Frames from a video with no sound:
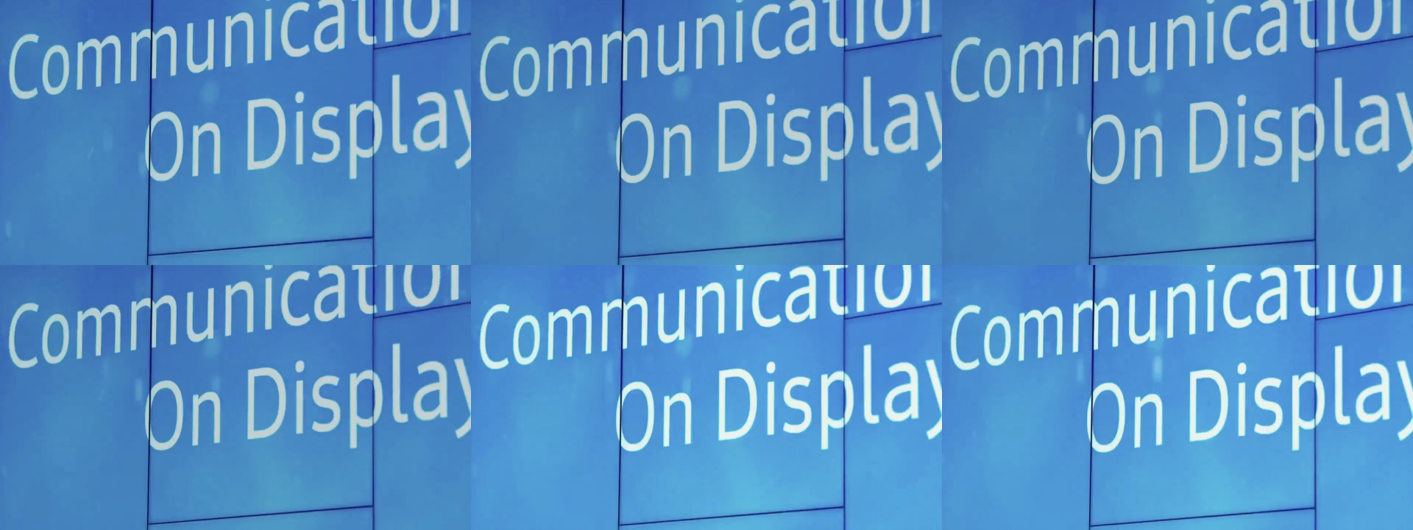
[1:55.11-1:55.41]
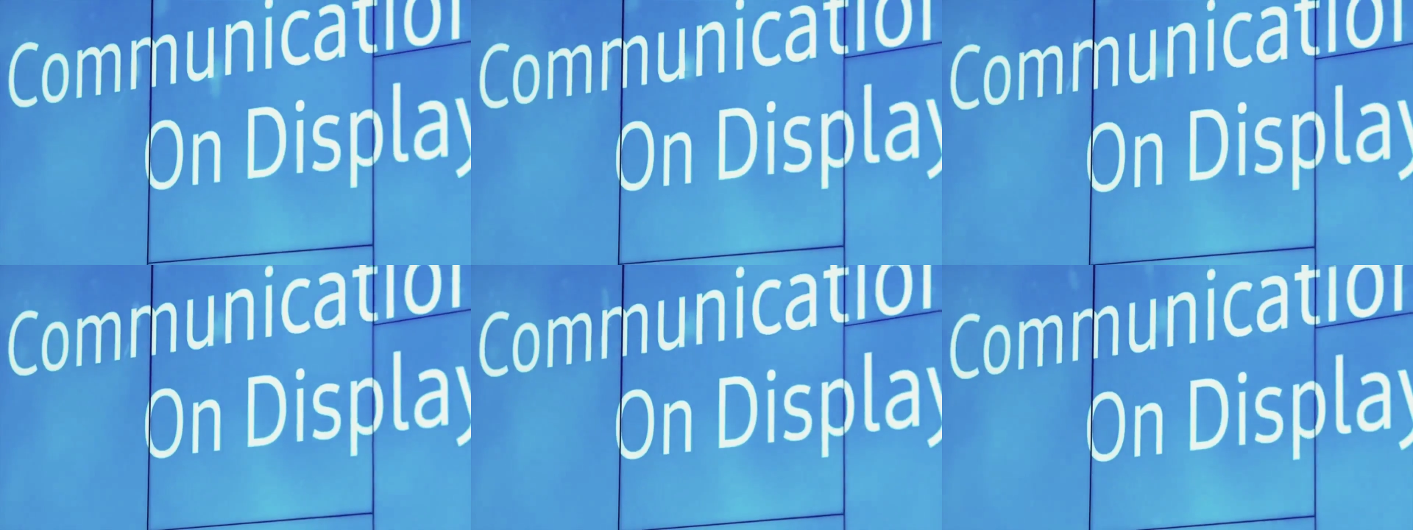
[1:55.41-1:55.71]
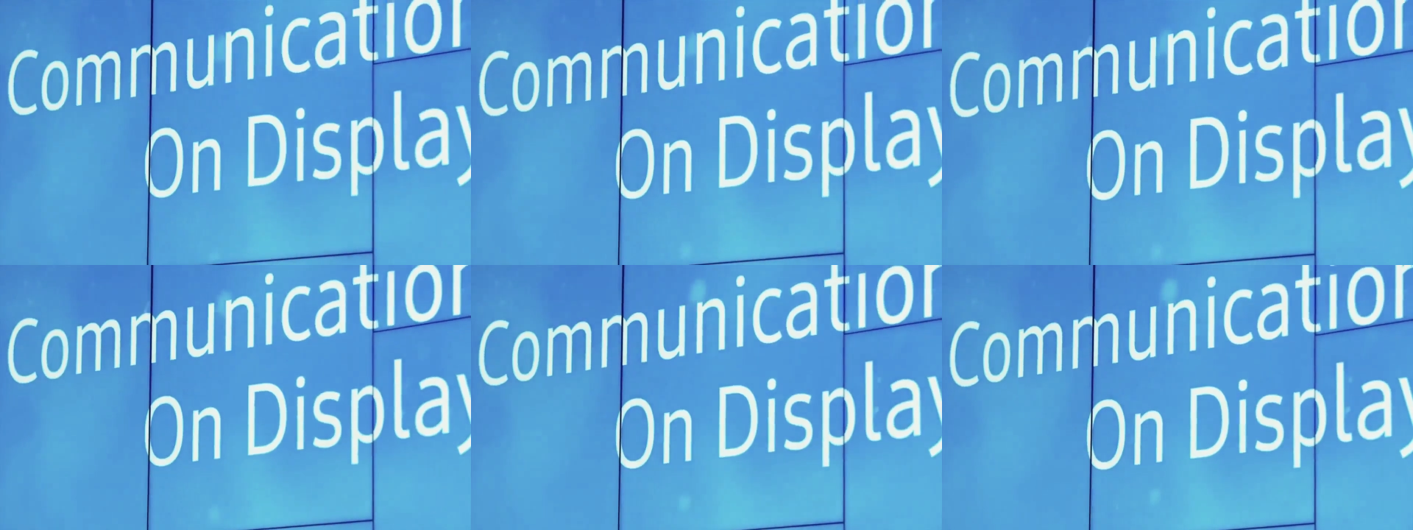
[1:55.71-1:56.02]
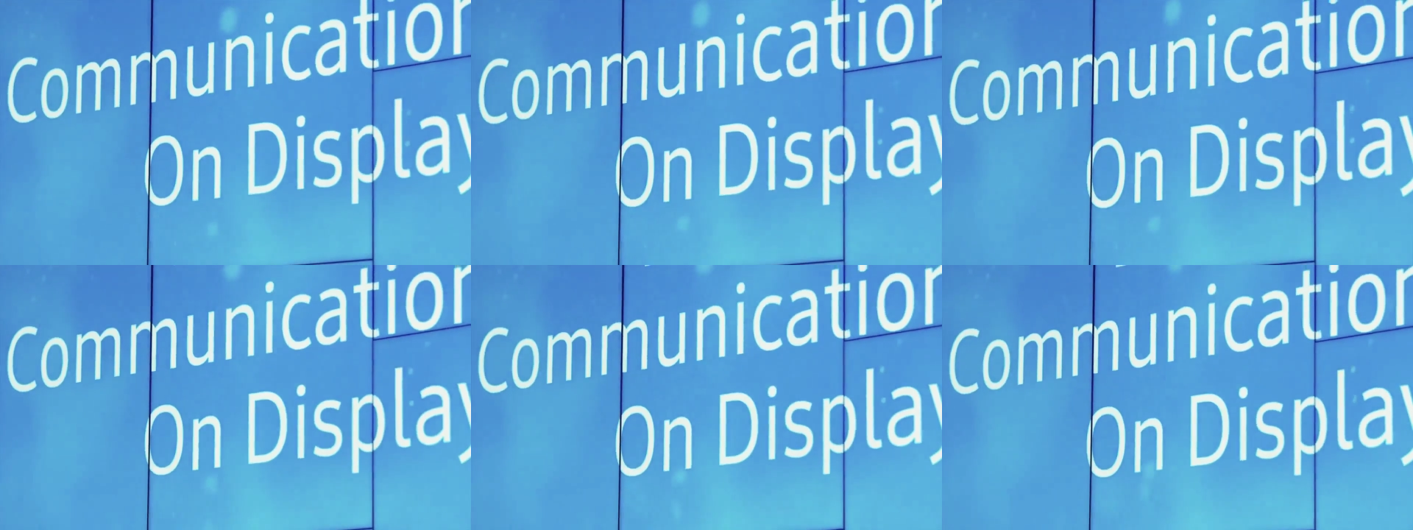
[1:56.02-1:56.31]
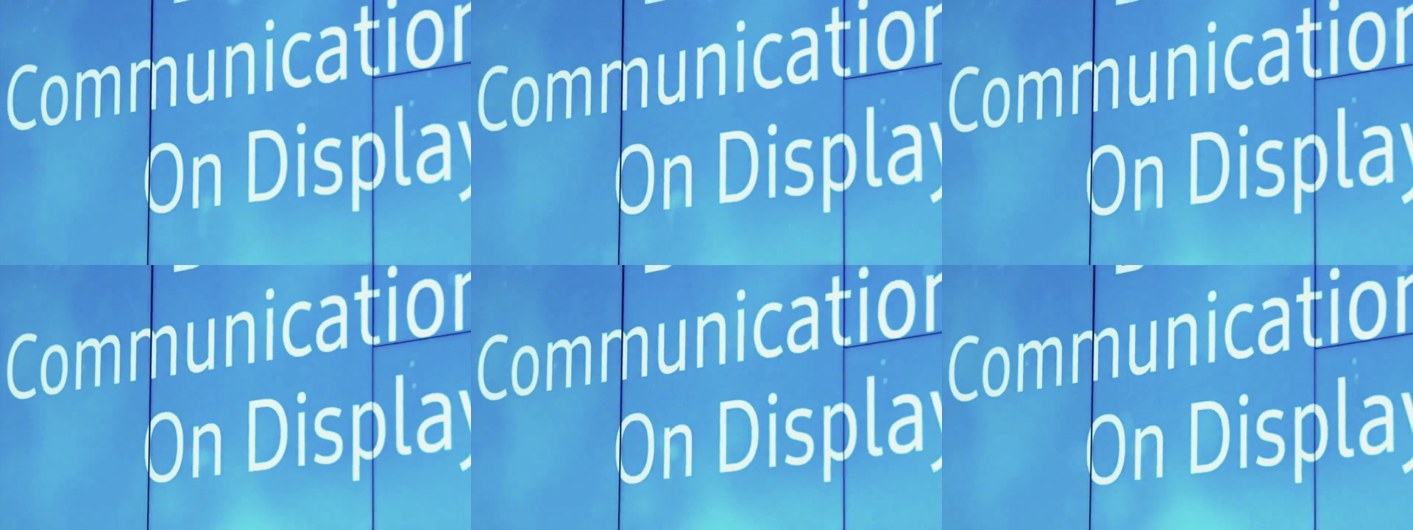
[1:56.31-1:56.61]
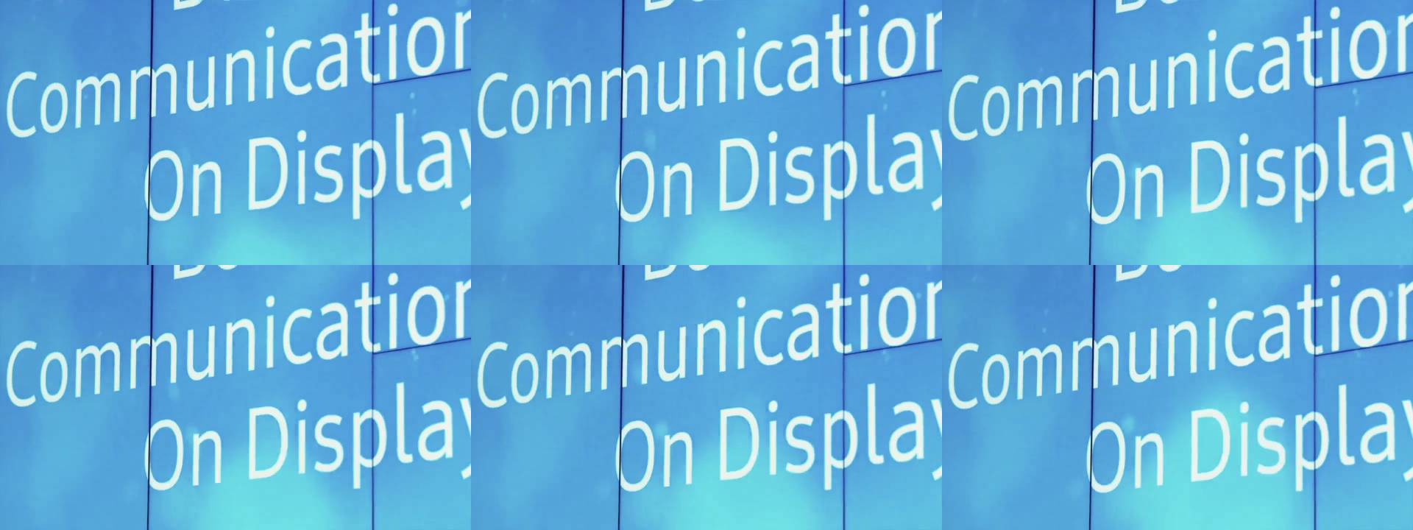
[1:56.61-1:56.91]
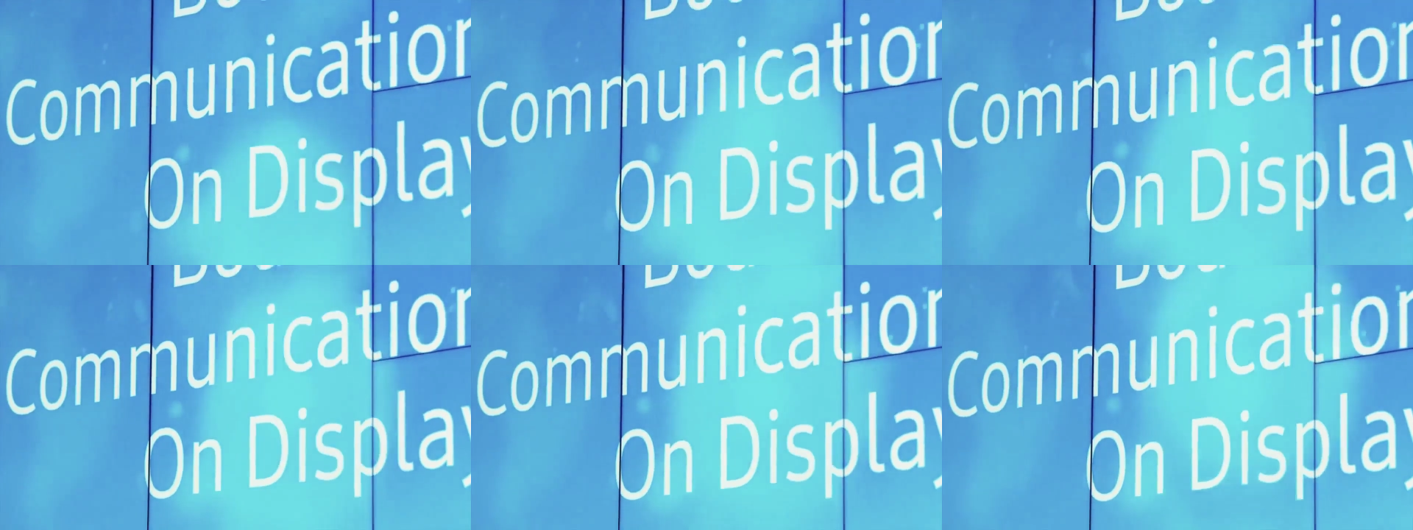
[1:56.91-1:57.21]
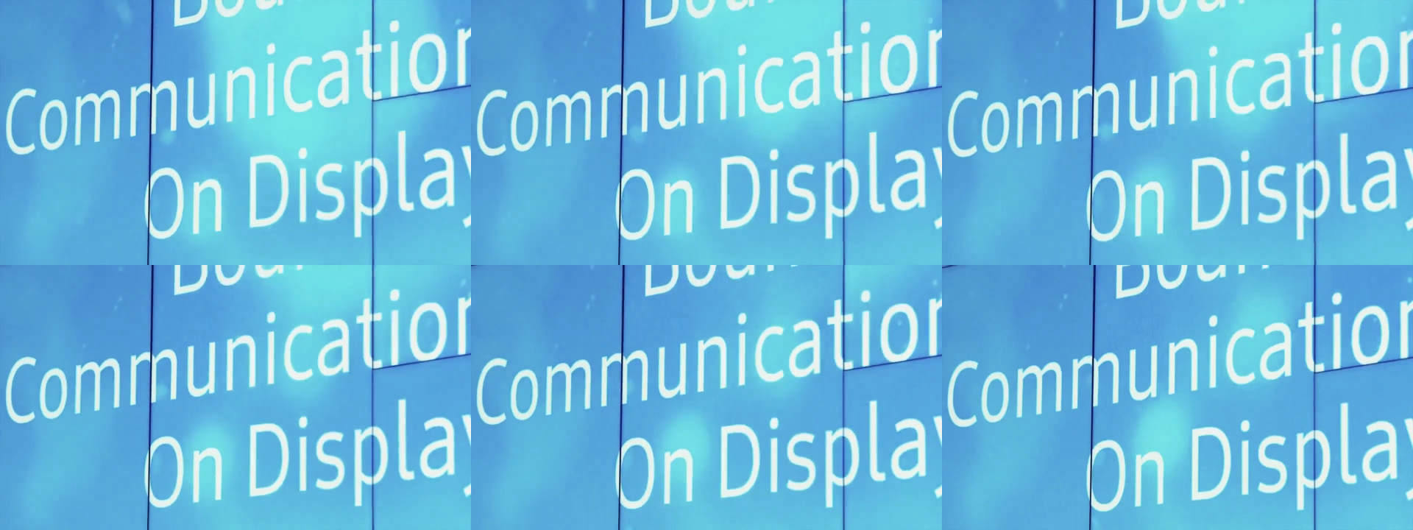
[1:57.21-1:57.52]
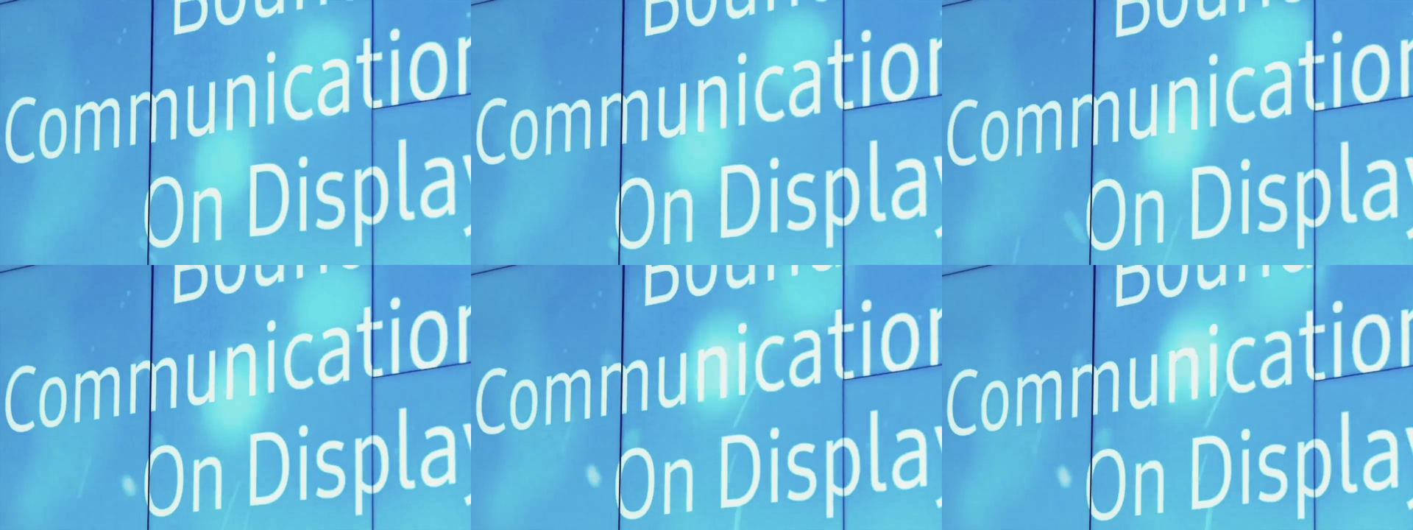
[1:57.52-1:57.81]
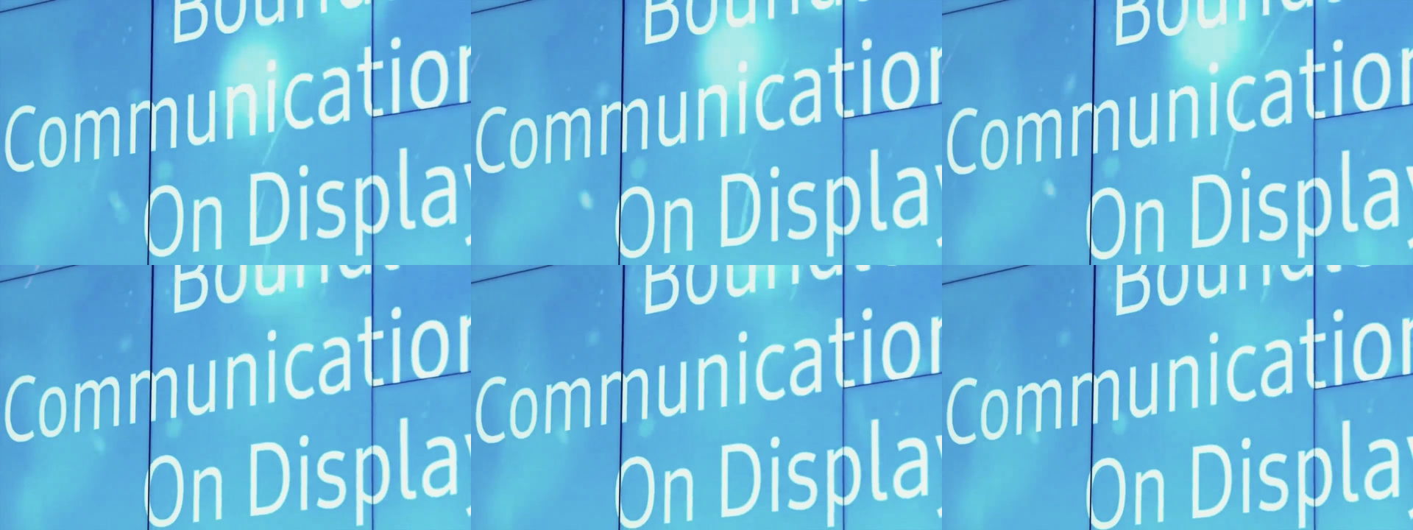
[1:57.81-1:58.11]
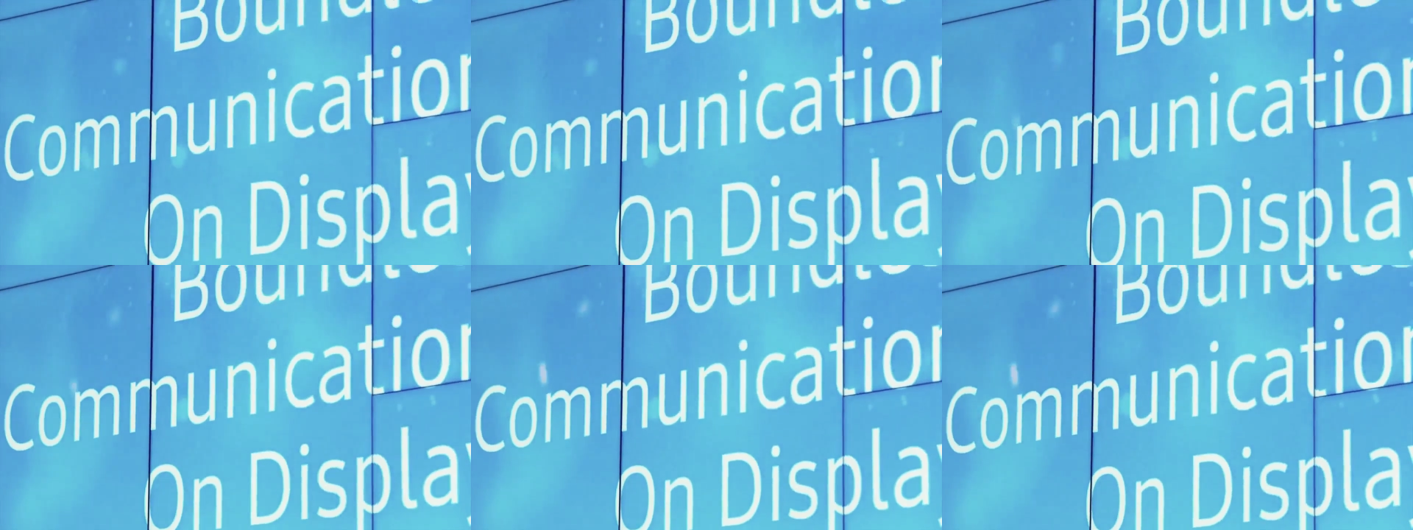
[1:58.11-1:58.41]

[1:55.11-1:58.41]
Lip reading: (no speaker visible)